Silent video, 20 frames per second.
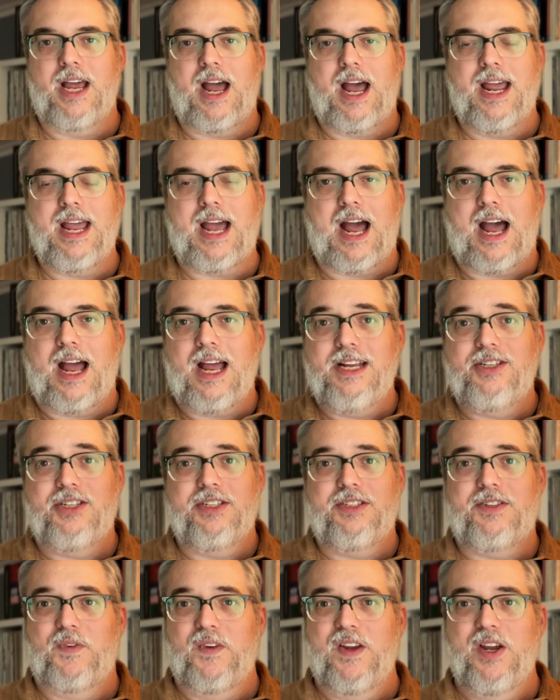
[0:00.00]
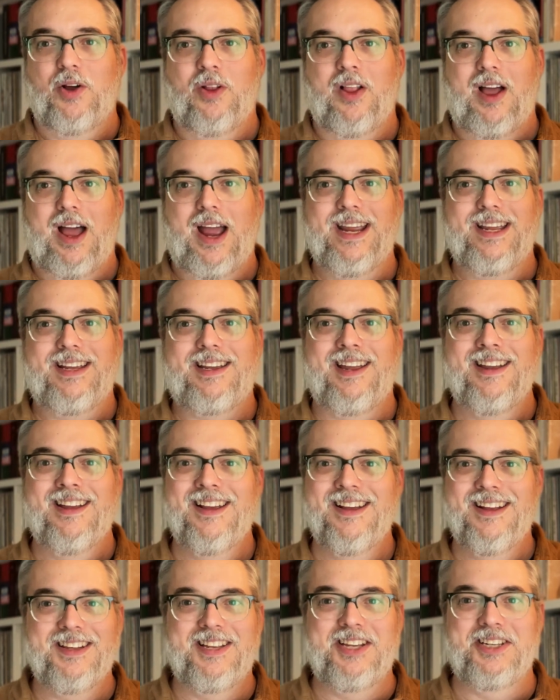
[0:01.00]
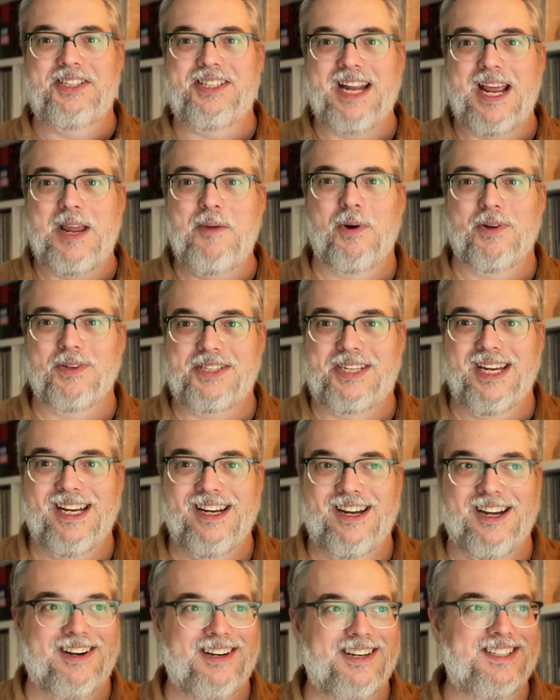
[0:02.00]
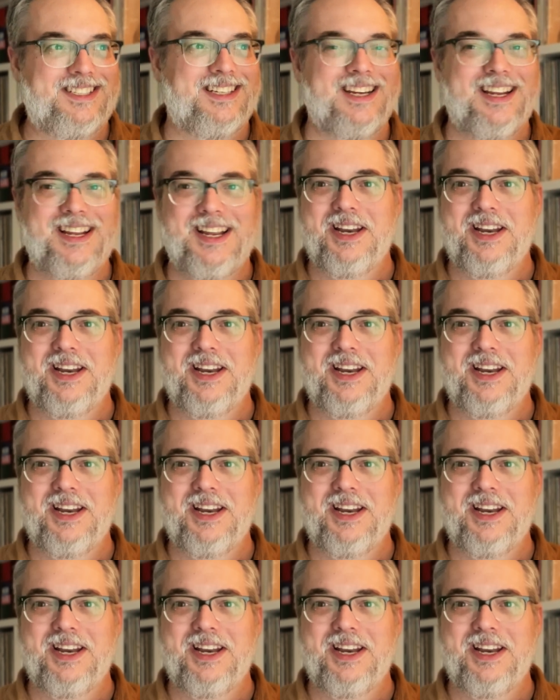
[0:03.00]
I just feel like the Staple Singers